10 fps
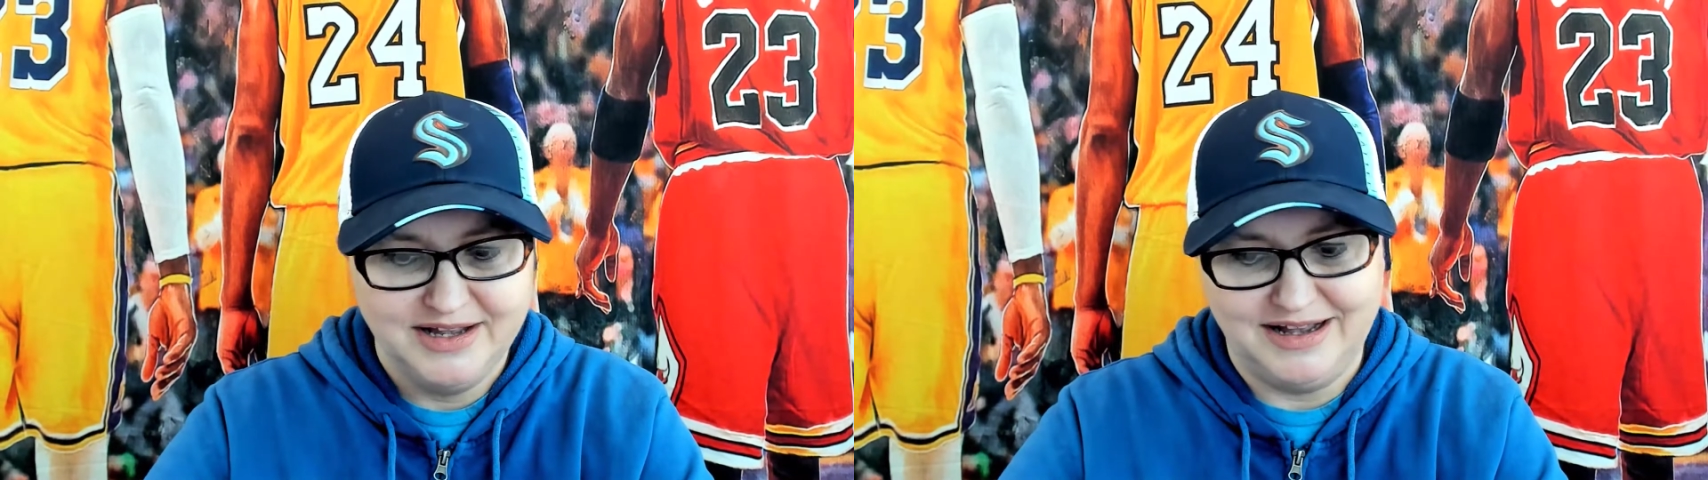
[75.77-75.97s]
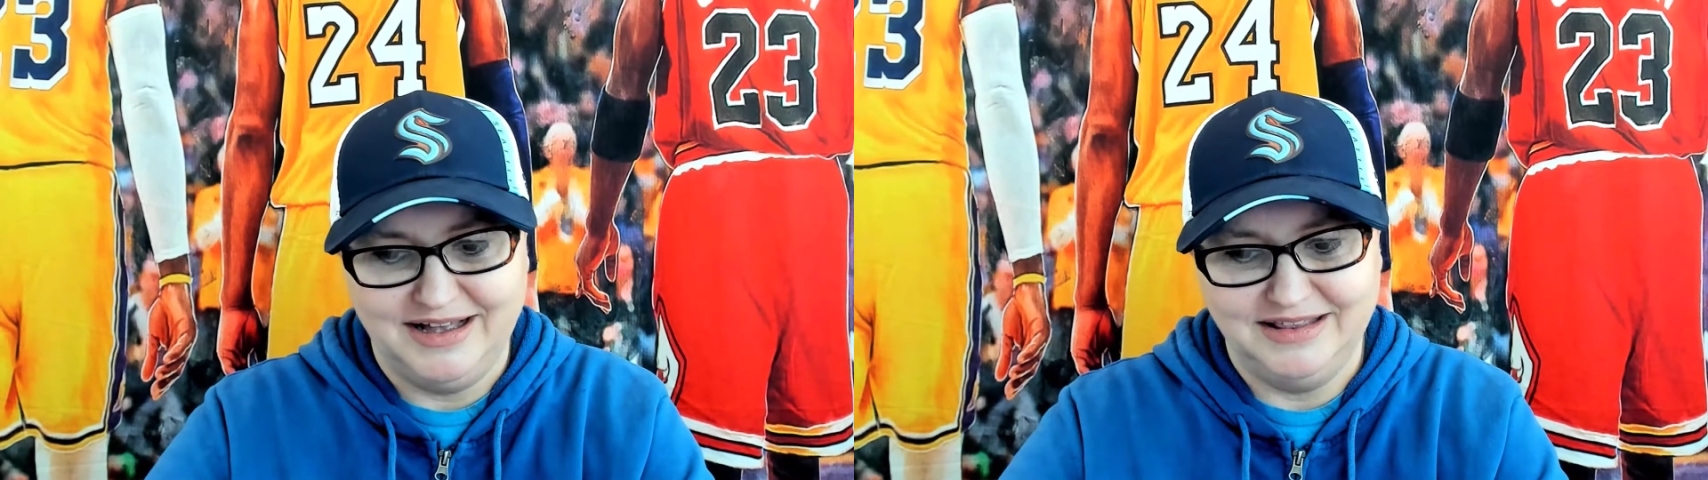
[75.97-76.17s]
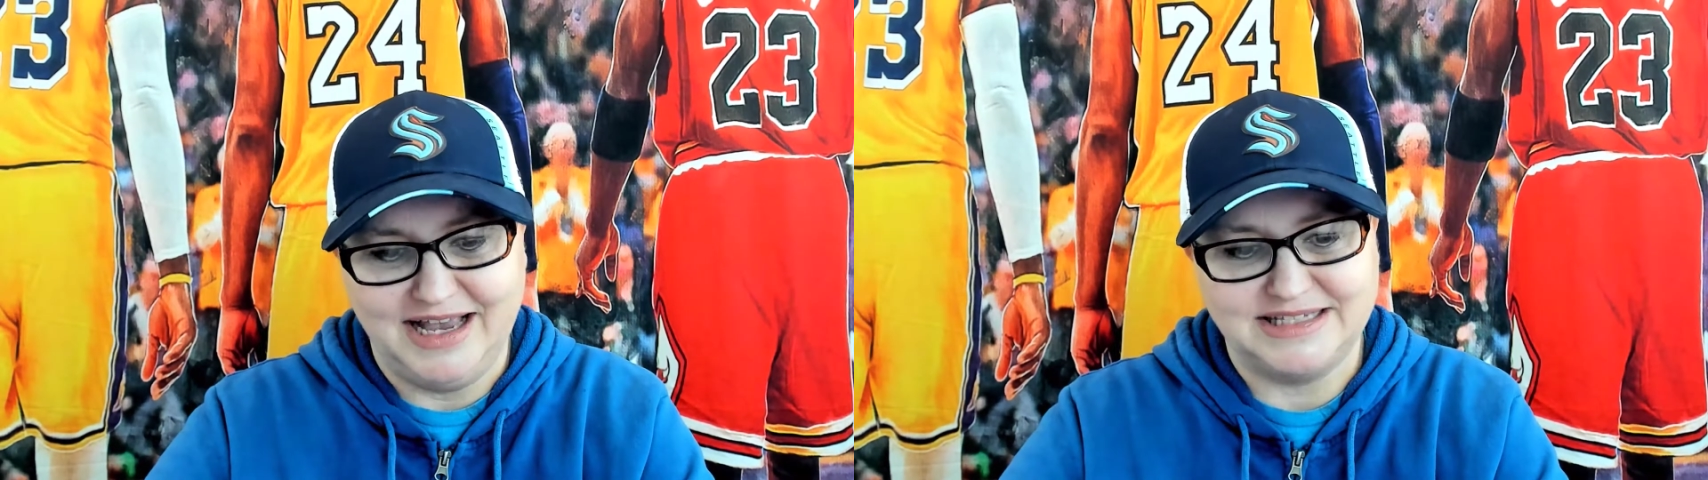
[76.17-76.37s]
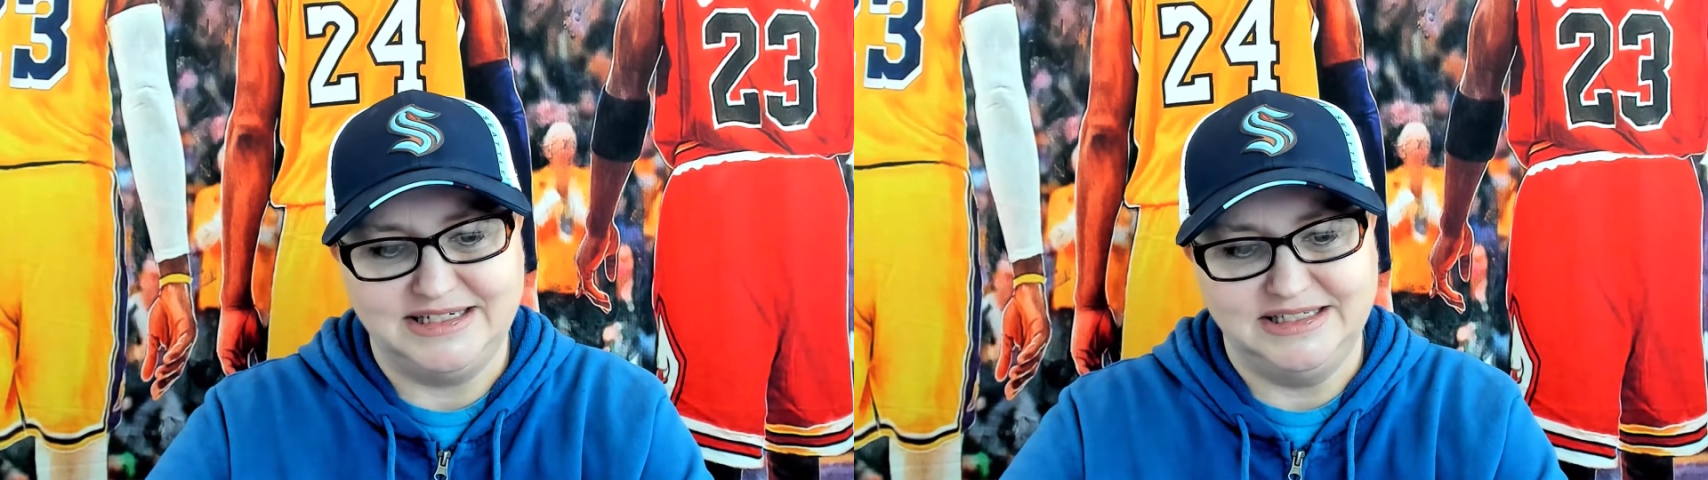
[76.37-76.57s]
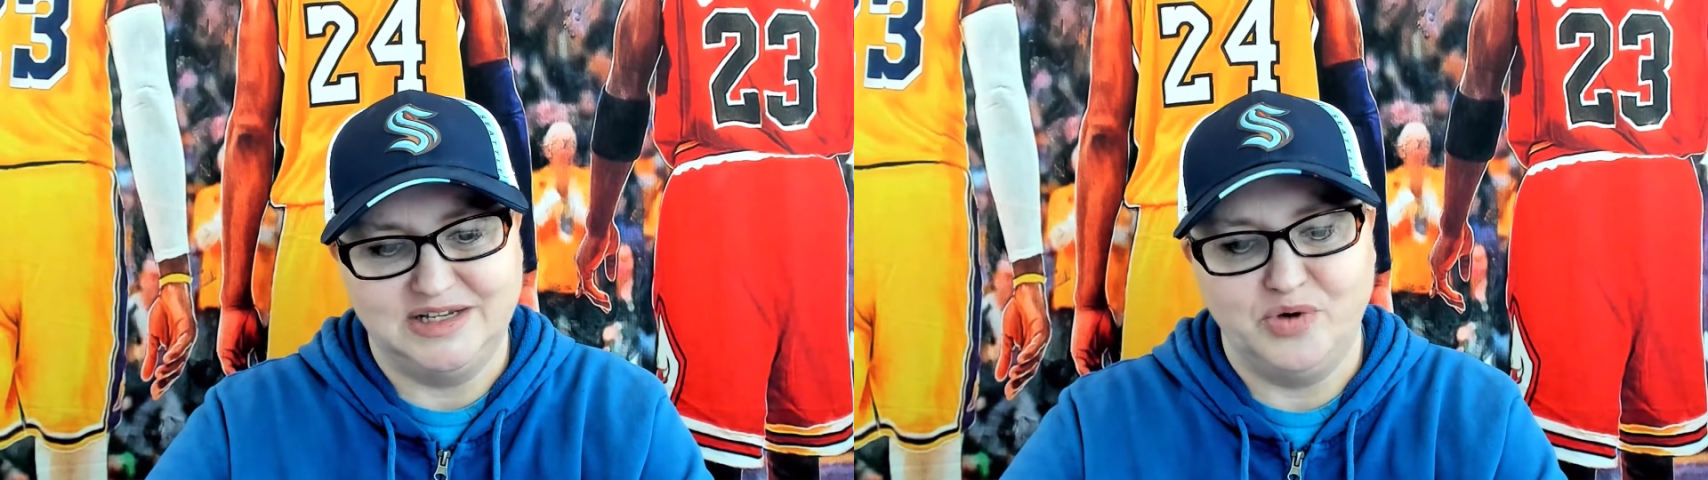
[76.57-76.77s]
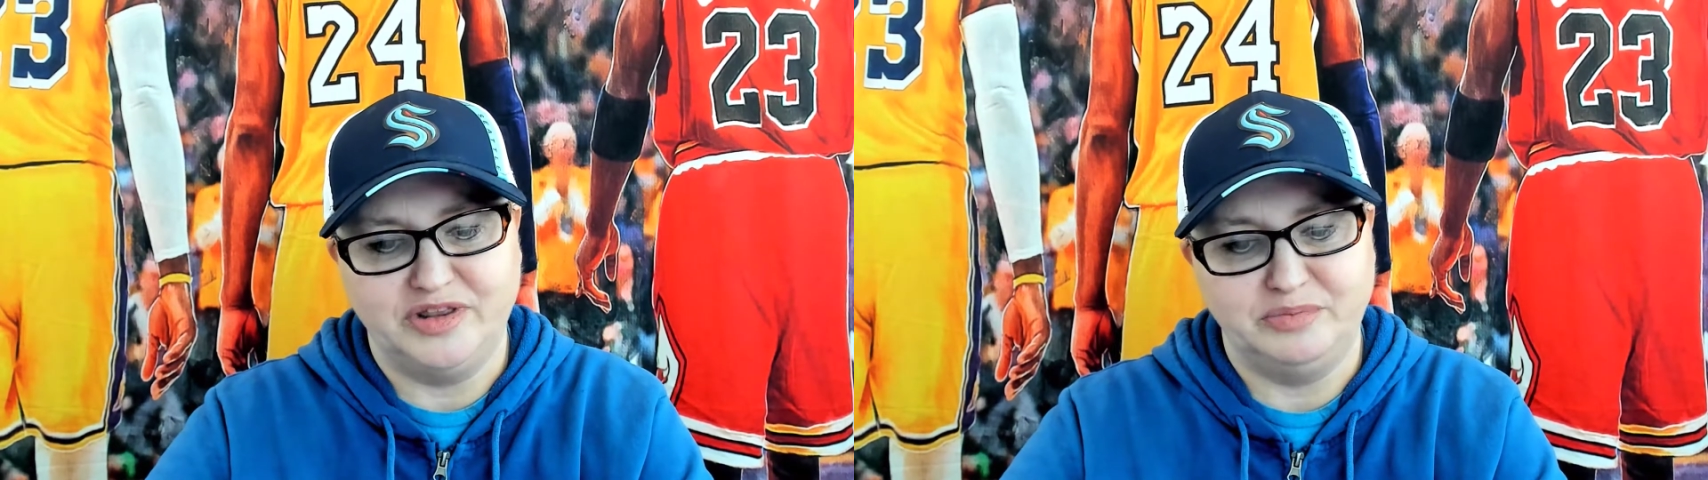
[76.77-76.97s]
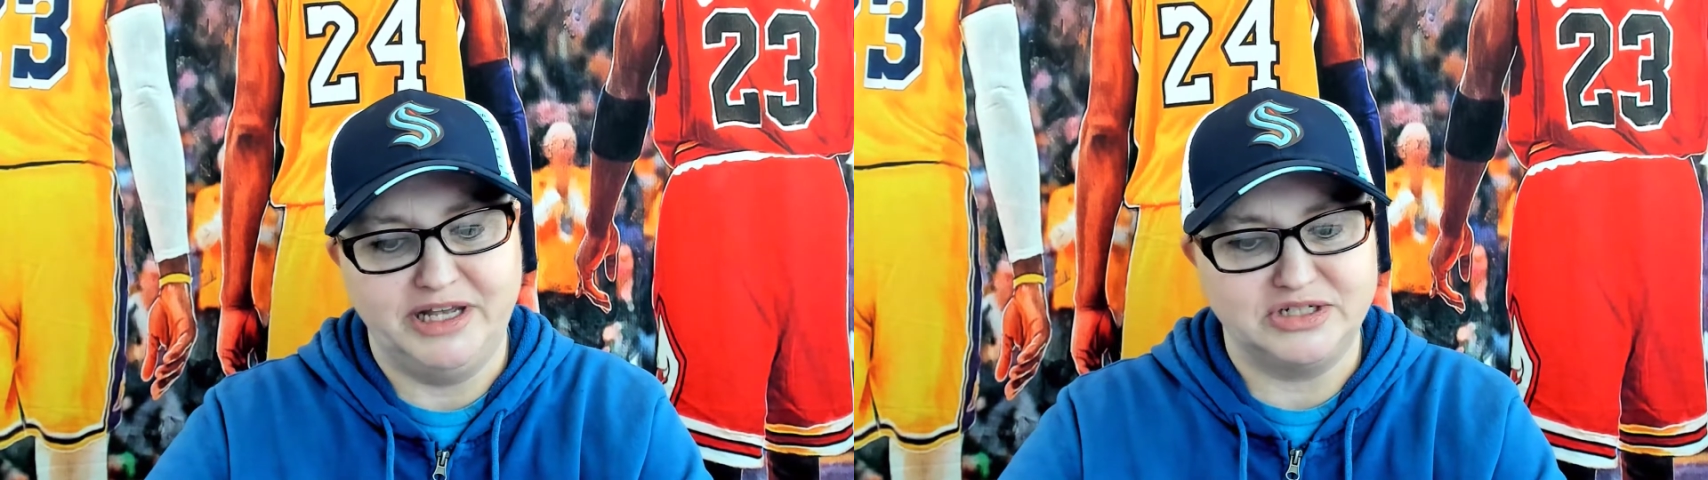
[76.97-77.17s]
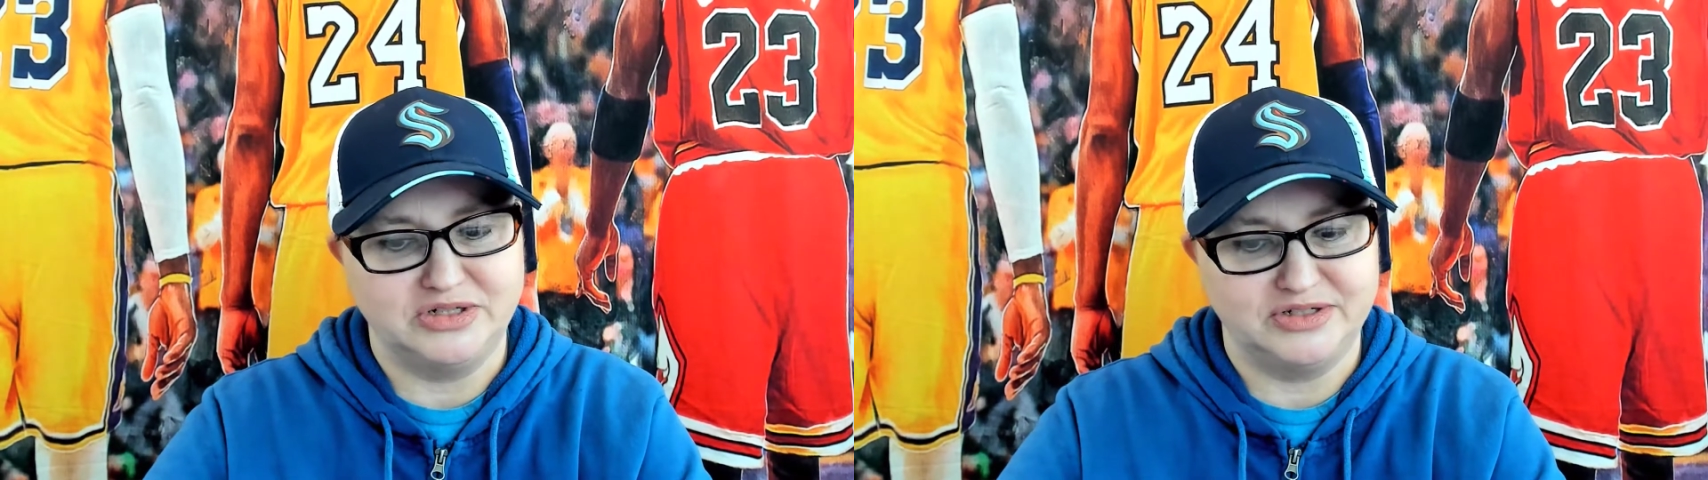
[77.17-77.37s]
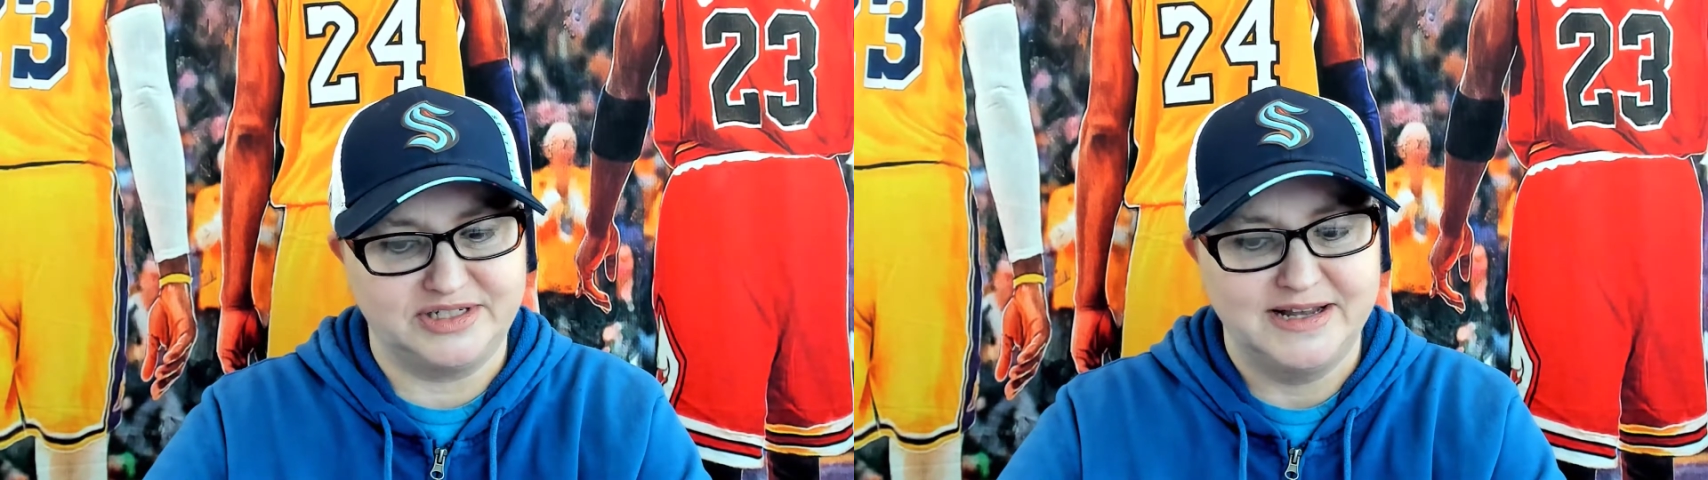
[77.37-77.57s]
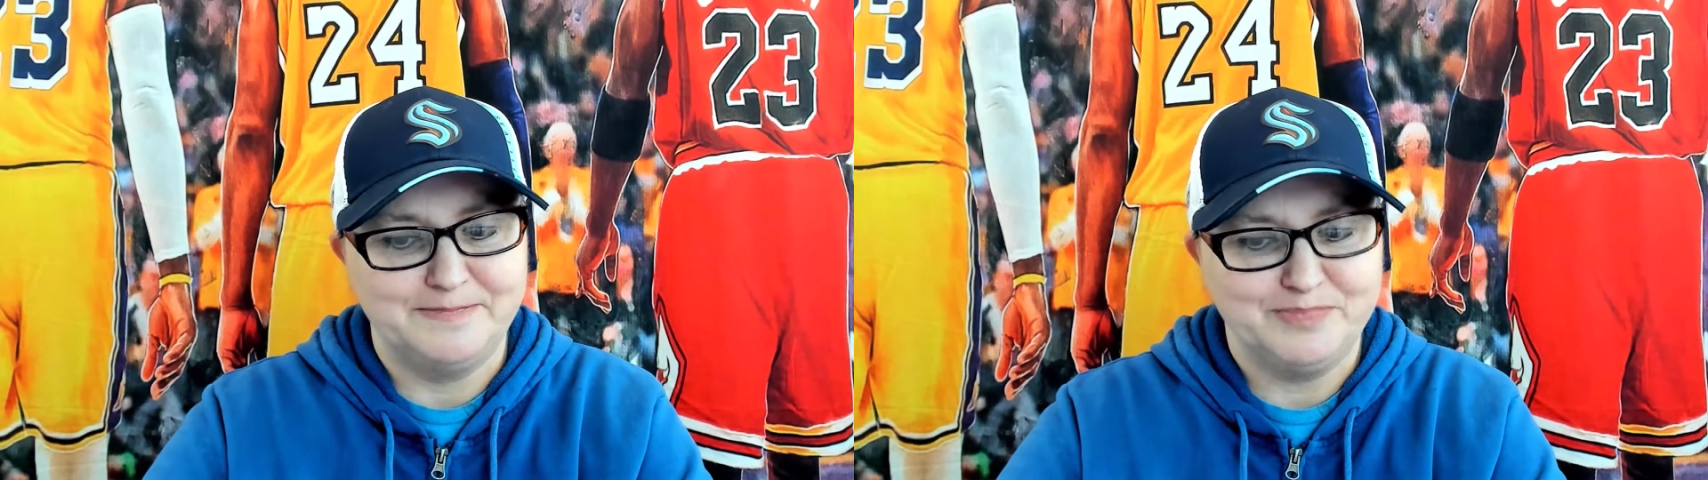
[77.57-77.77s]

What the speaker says: last season, while the Blazers